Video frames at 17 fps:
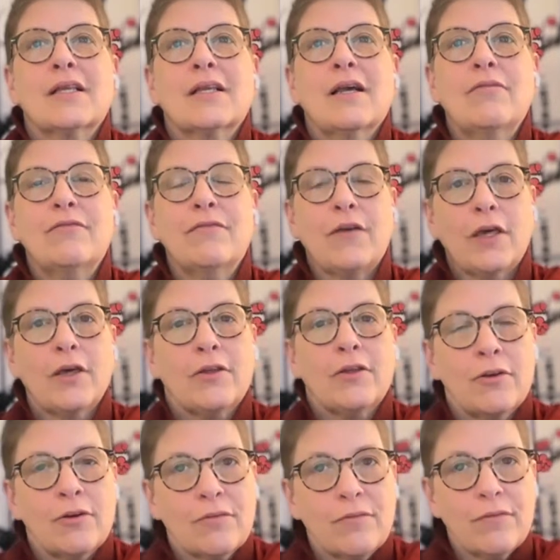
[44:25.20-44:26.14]
a
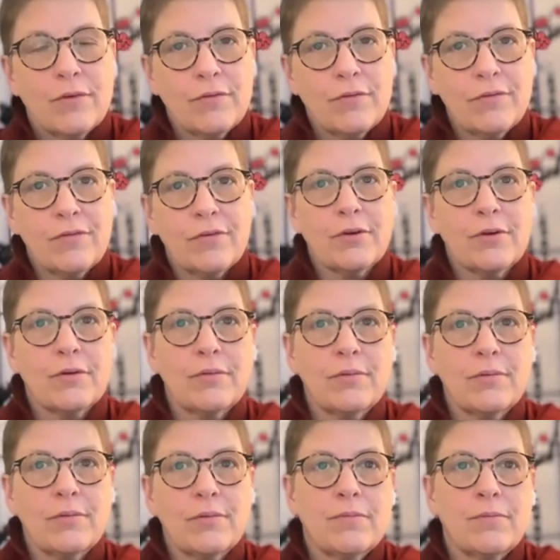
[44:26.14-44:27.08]
failure for
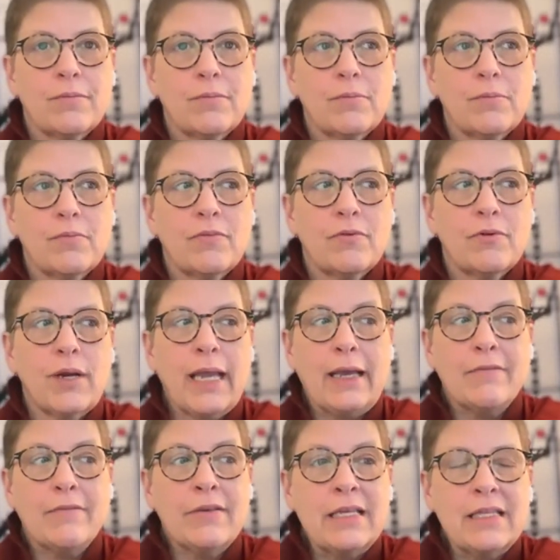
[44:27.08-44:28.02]

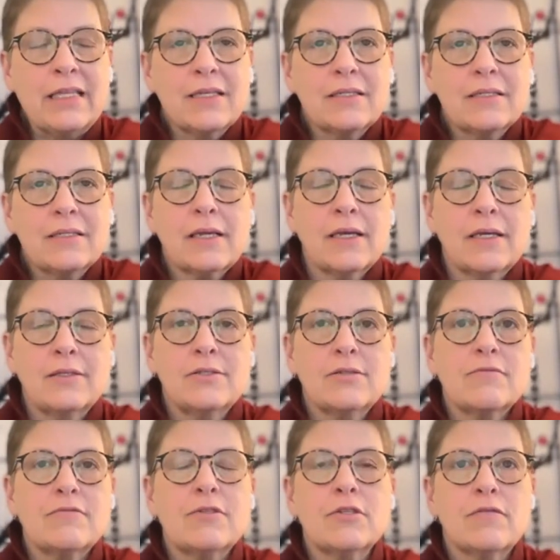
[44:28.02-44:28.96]
having these kinds
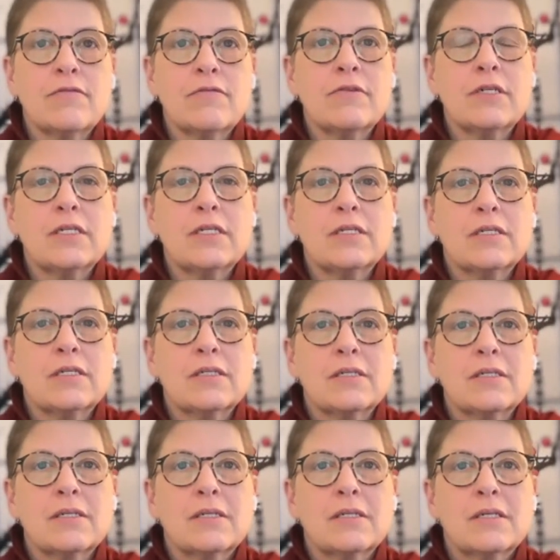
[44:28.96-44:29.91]
of sufferings,
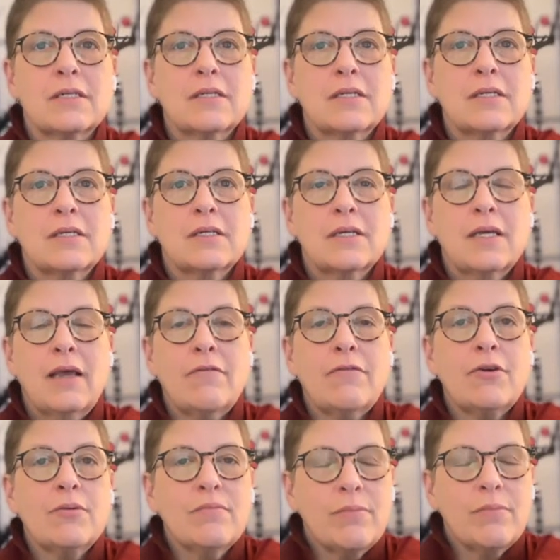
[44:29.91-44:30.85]

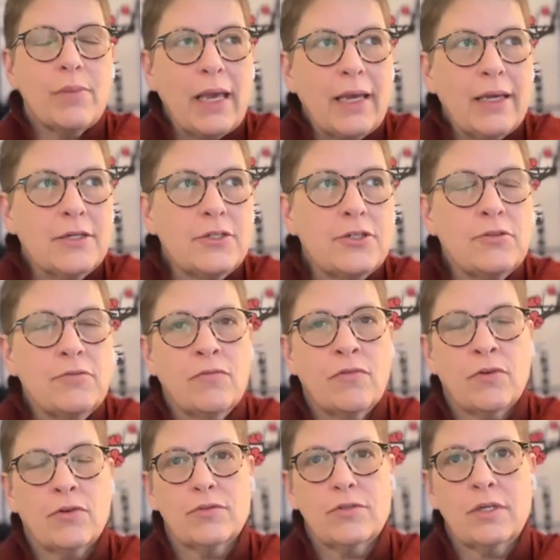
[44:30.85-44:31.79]
have compassion for
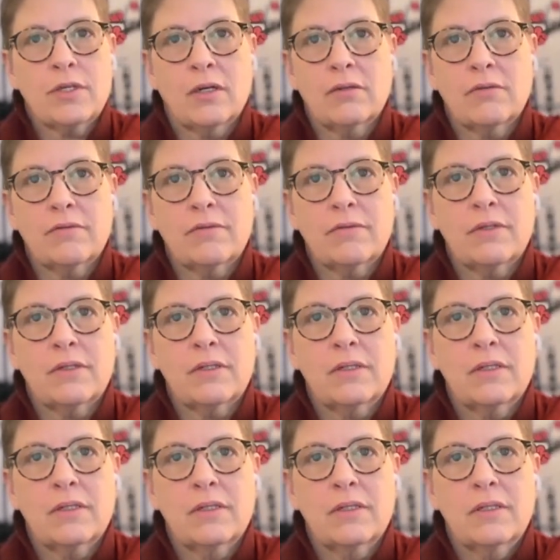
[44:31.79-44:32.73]
yourself,
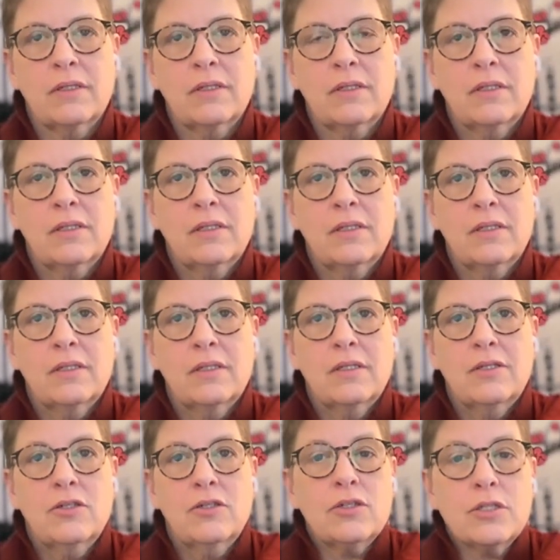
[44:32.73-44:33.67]

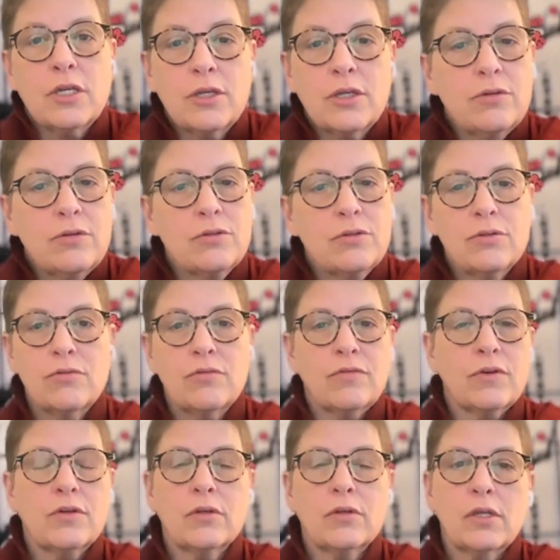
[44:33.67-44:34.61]
just like you do
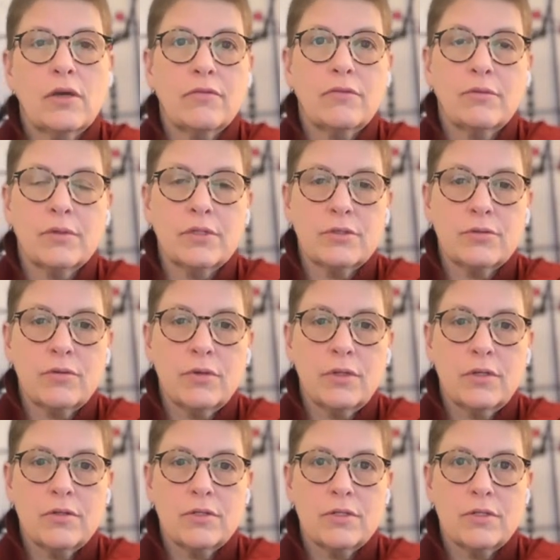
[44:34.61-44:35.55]
for your loved ones
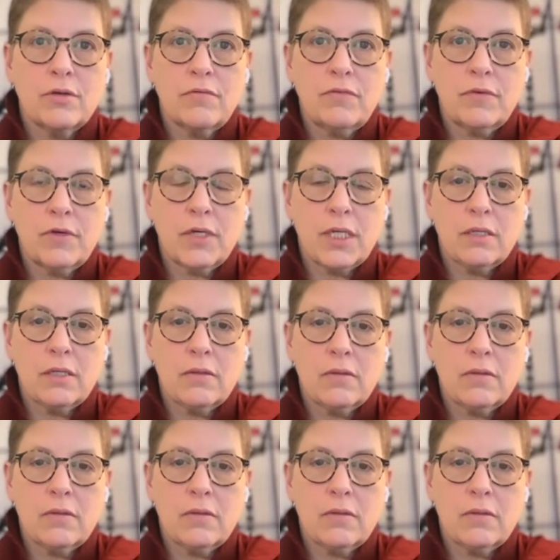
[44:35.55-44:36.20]
when they're suffering.